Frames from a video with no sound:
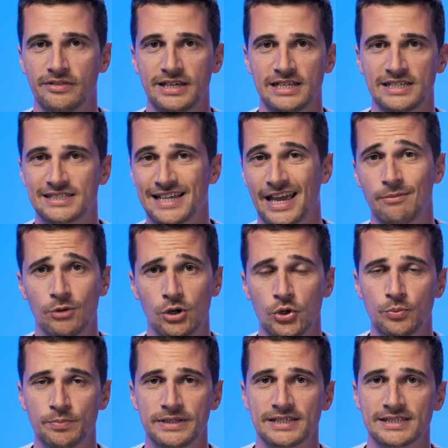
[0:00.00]
the same
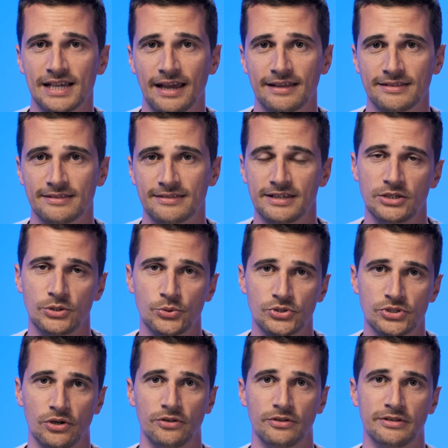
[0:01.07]
loop design that they
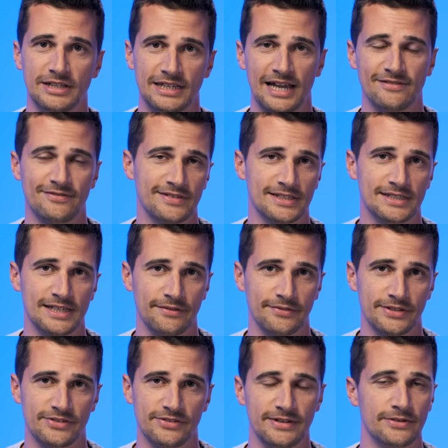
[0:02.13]
used on the
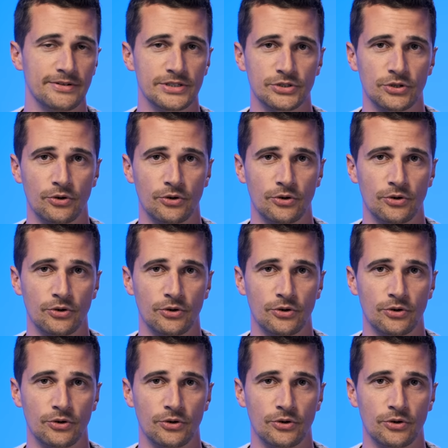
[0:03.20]
FS7 series